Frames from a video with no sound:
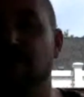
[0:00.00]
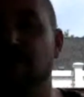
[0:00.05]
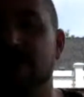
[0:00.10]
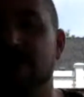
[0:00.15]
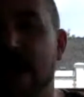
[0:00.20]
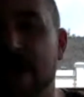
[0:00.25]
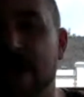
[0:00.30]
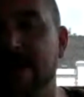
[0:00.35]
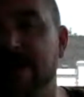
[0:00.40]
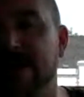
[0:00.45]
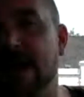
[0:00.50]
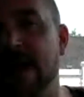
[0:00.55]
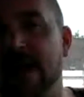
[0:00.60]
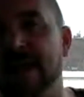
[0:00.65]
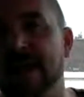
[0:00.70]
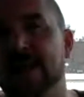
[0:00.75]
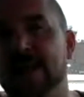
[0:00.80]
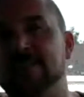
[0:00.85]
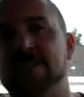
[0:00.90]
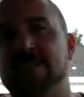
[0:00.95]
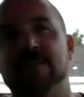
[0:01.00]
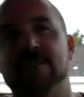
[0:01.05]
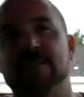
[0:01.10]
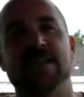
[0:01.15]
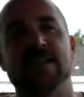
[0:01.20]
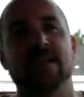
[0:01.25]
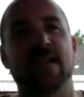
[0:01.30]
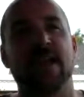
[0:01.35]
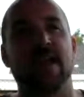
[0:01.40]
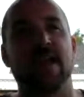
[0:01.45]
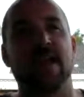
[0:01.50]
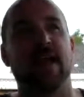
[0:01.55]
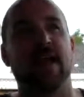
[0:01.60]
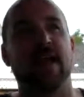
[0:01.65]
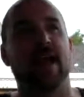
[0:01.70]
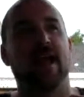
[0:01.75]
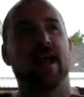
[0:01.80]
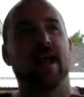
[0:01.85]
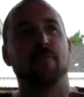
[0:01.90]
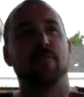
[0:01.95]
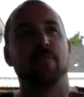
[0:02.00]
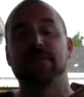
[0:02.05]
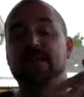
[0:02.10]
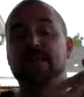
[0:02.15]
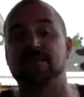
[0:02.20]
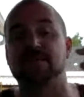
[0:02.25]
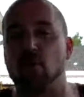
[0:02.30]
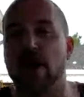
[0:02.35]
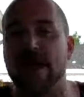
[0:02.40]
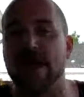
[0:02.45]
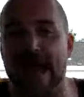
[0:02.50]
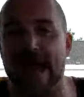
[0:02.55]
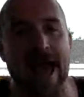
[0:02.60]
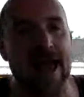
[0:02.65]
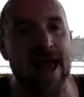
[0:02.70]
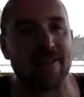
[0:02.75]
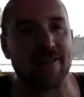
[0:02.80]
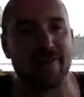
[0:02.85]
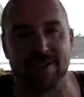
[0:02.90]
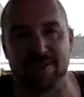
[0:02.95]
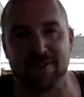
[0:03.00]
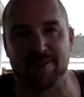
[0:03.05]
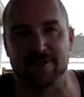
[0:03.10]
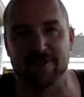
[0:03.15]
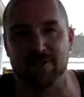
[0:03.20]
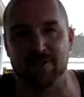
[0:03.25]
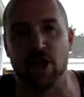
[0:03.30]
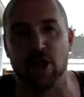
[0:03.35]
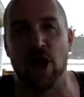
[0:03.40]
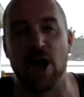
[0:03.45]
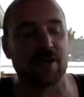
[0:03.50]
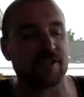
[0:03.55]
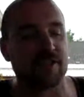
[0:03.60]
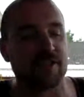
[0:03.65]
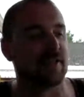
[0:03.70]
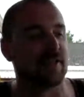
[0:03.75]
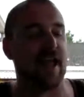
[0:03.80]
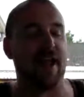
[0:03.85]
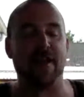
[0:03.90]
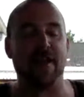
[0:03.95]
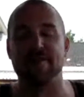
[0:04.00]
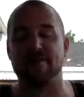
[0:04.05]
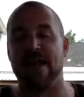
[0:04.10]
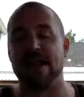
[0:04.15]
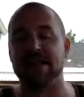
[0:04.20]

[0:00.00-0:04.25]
every day, and but there's a way out of this loss, and